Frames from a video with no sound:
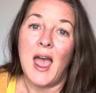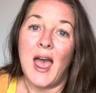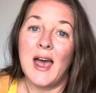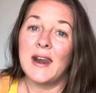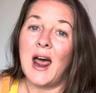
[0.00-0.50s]

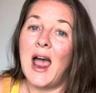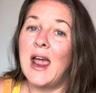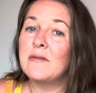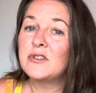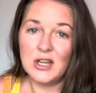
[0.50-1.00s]
And I
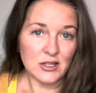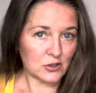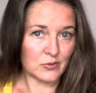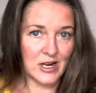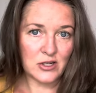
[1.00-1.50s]
have
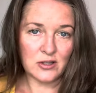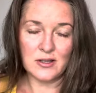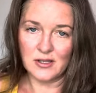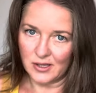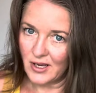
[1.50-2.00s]
just reached the
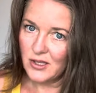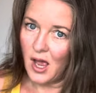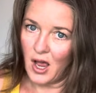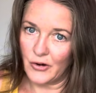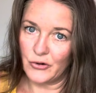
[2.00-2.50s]

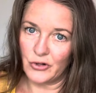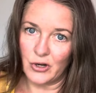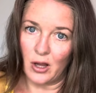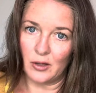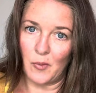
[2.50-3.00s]

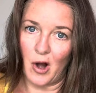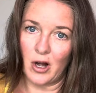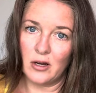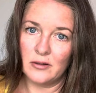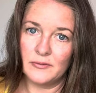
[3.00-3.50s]
$600 mark.